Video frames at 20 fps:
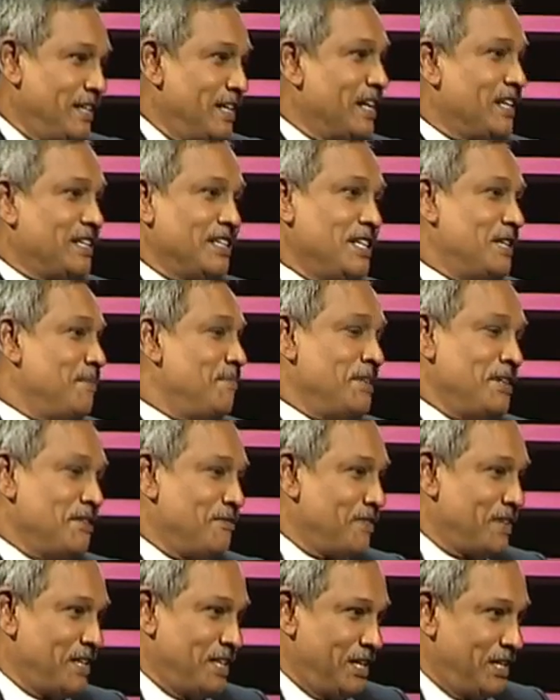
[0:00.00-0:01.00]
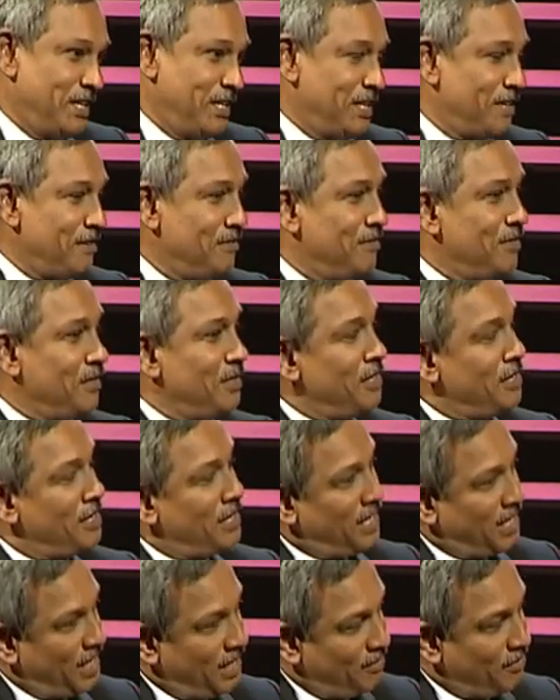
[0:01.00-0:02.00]
deduct the EPF and ETF,
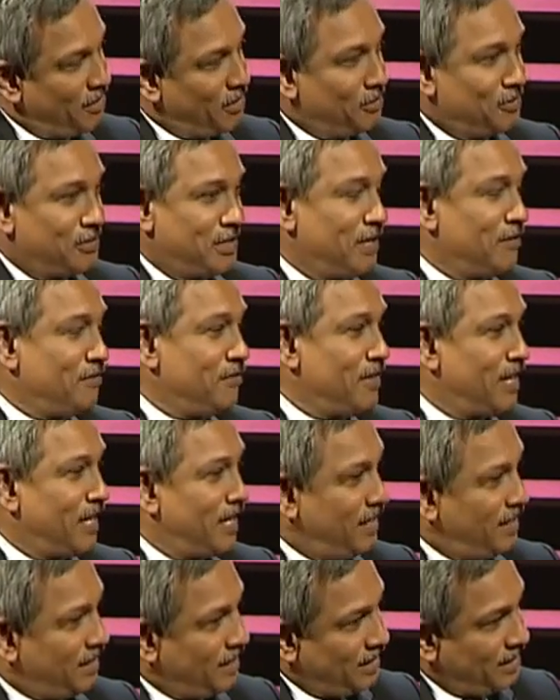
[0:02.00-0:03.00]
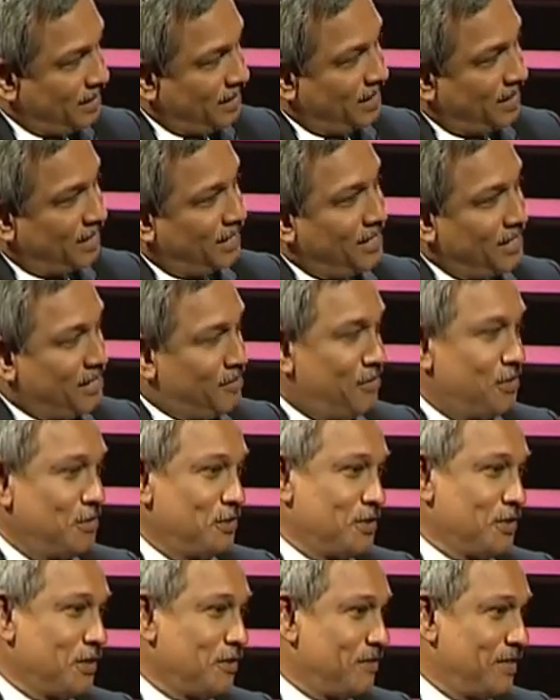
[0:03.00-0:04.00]
even to safeguard the
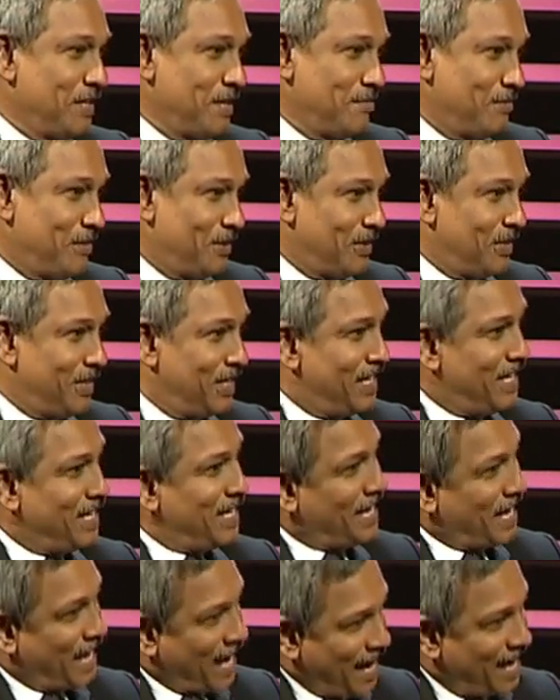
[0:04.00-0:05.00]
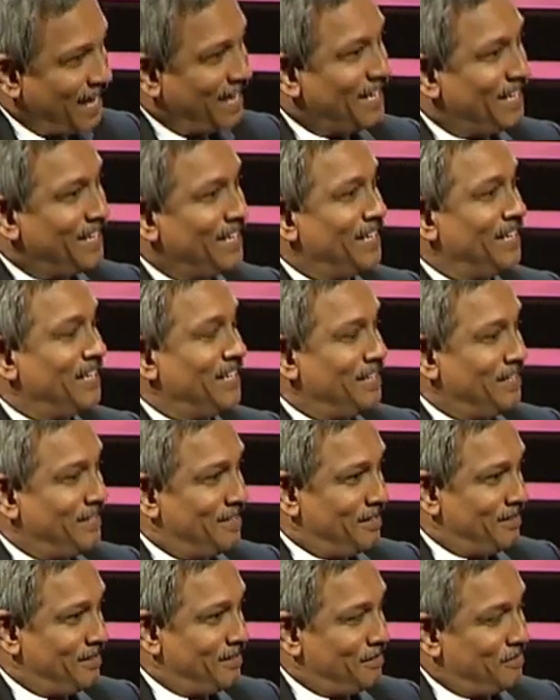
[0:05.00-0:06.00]
future of the employee and
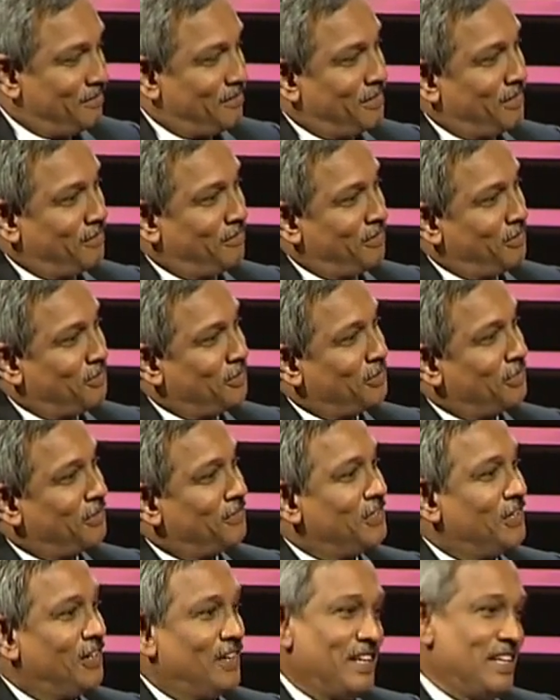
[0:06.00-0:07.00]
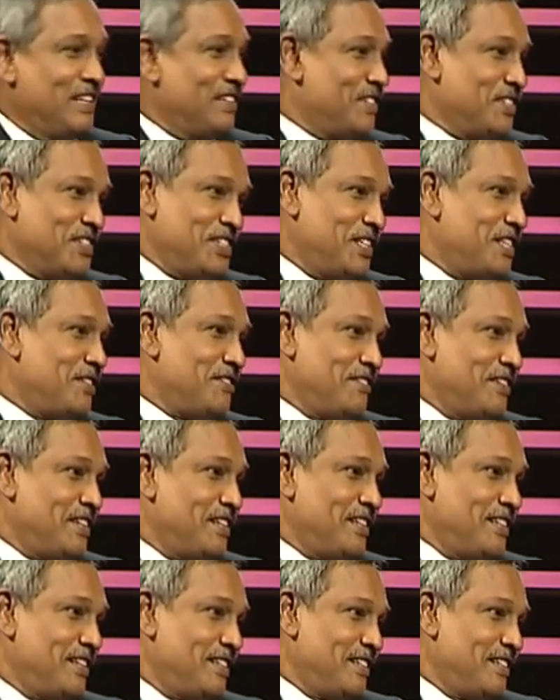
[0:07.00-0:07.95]
future of the organization as well.